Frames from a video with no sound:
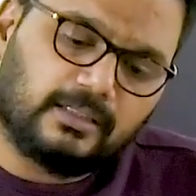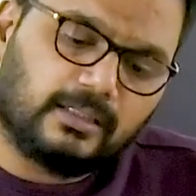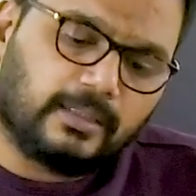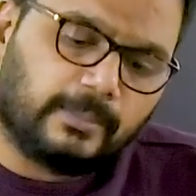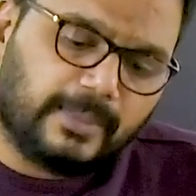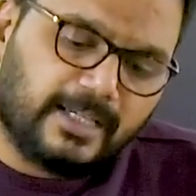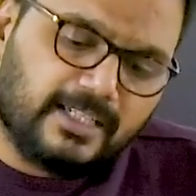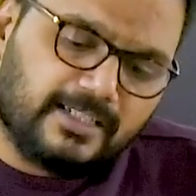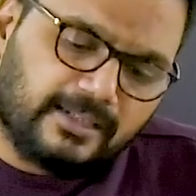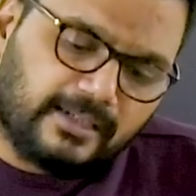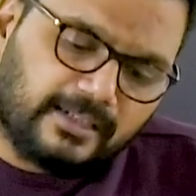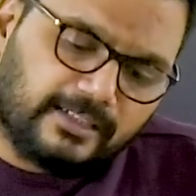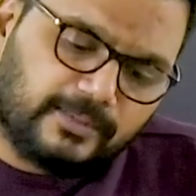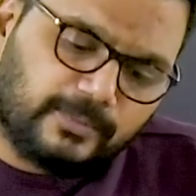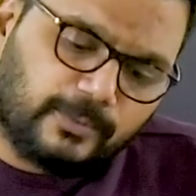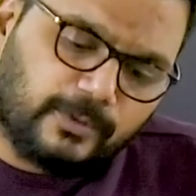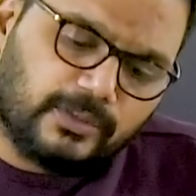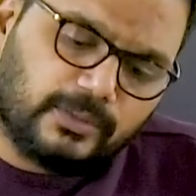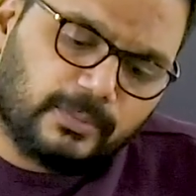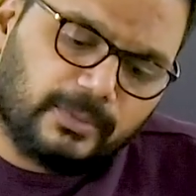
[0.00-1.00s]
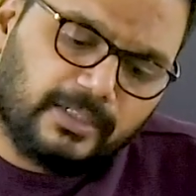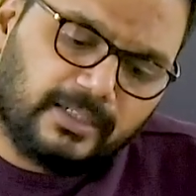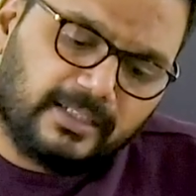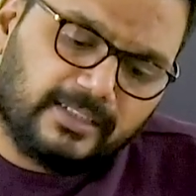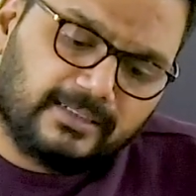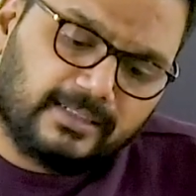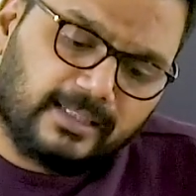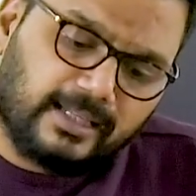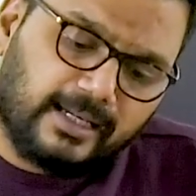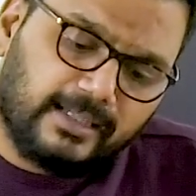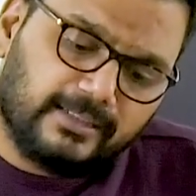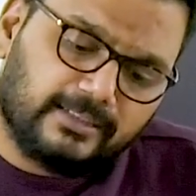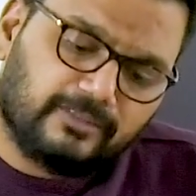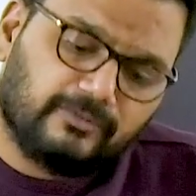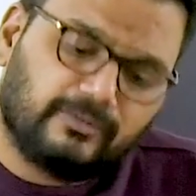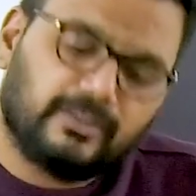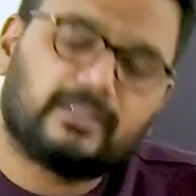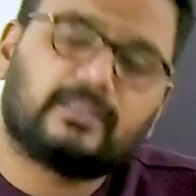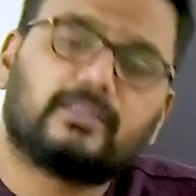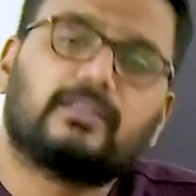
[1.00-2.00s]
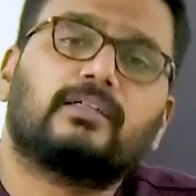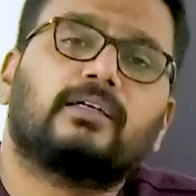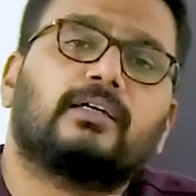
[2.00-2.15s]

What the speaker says: the major responsibilities lies with